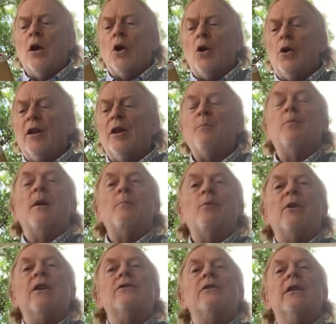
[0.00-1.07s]
Early
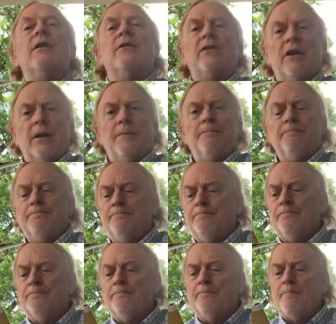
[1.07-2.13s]
preparation is key.
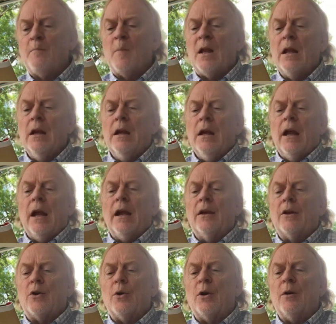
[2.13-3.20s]
In
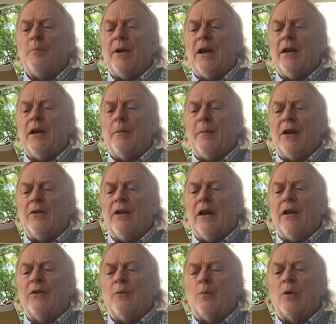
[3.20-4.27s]
the current pandemic,
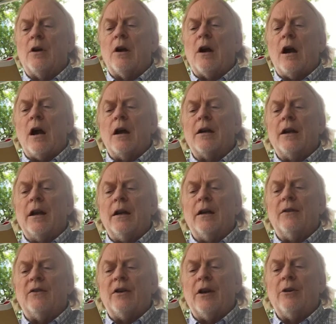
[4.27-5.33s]
things were, are
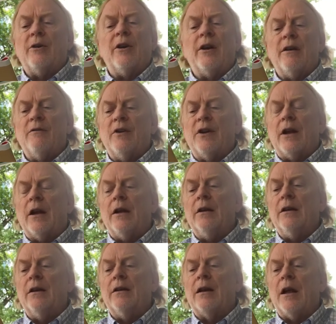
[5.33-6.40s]
getting scarier every day
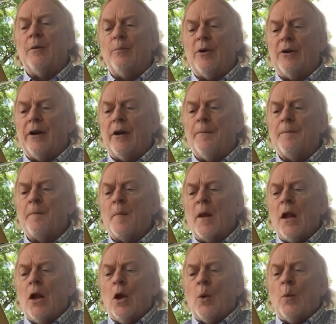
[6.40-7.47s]
in Liberia.
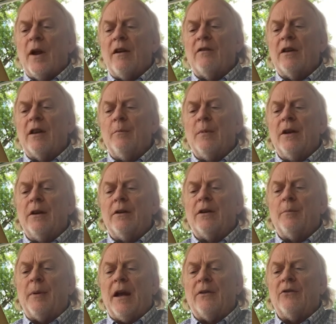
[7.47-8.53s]
We have limited
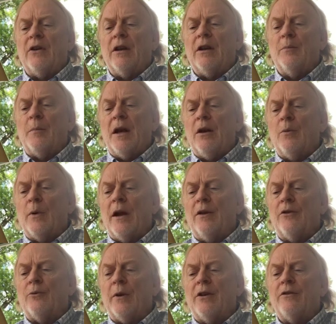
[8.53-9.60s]
capacity in many
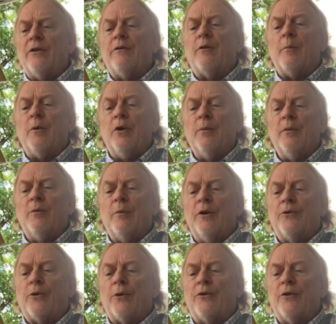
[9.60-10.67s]
ways, ranging from human
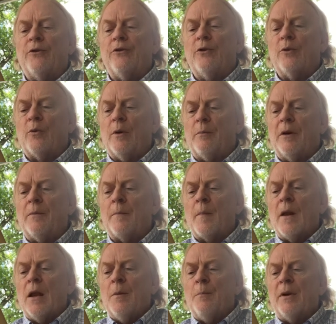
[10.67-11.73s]
resources to equipment,
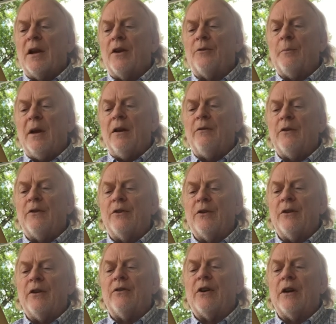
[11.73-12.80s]
because many
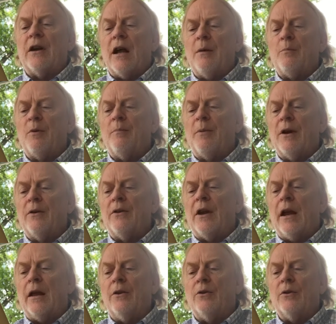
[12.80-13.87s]
facilities are not prepared to
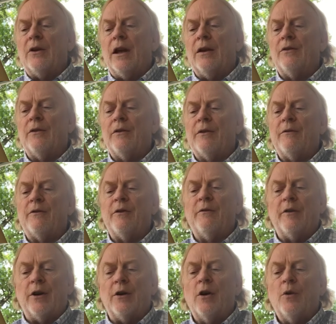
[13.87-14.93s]
handle cases of
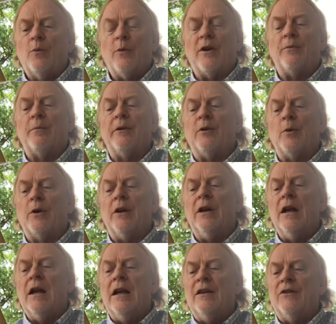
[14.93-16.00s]
severe respiratory
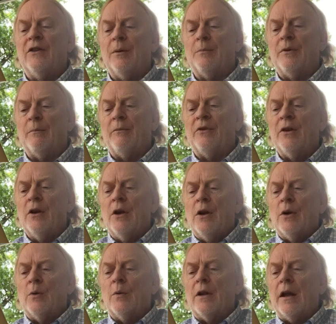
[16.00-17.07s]
symptoms
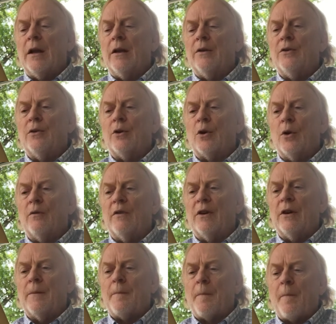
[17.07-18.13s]
related to COVID
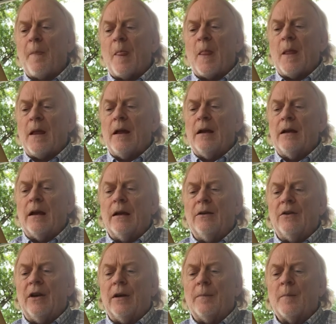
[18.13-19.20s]

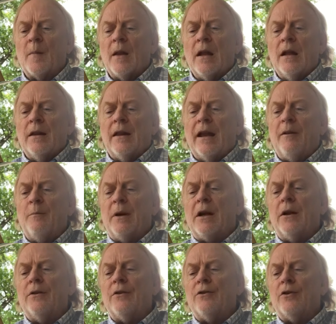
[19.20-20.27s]
19. They have
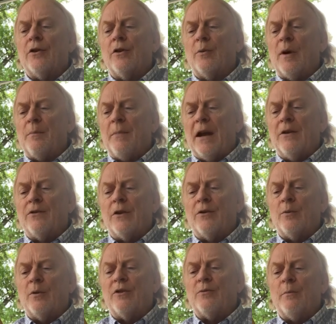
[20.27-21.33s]
begun to turn away patients,
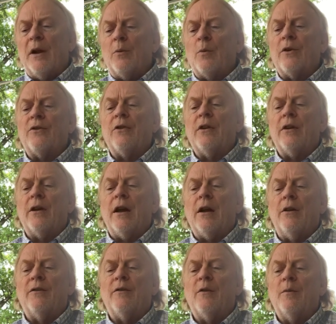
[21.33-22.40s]
which may worsen the
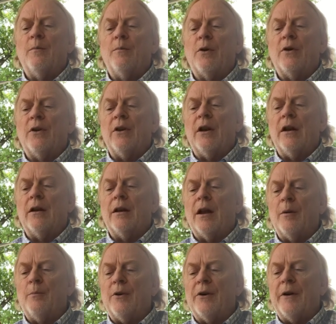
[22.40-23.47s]
health burden in
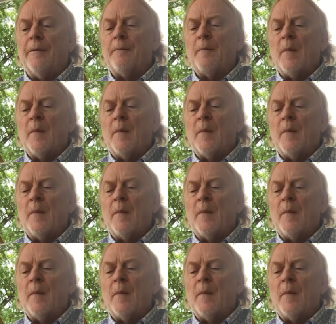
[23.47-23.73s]
Liberia.